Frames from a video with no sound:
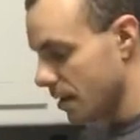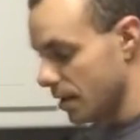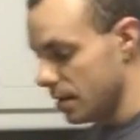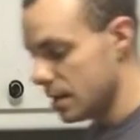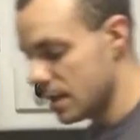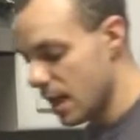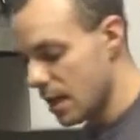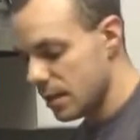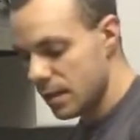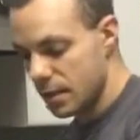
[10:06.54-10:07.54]
These
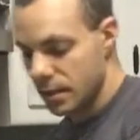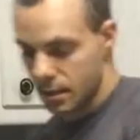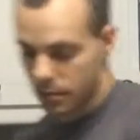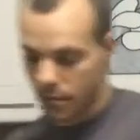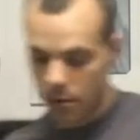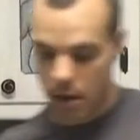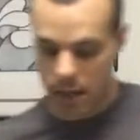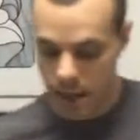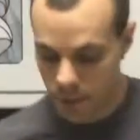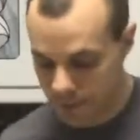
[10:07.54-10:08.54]
guys, throw on
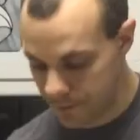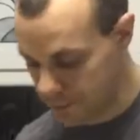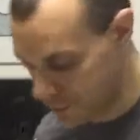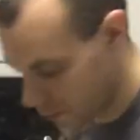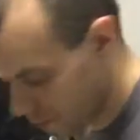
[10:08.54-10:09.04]
out. Right over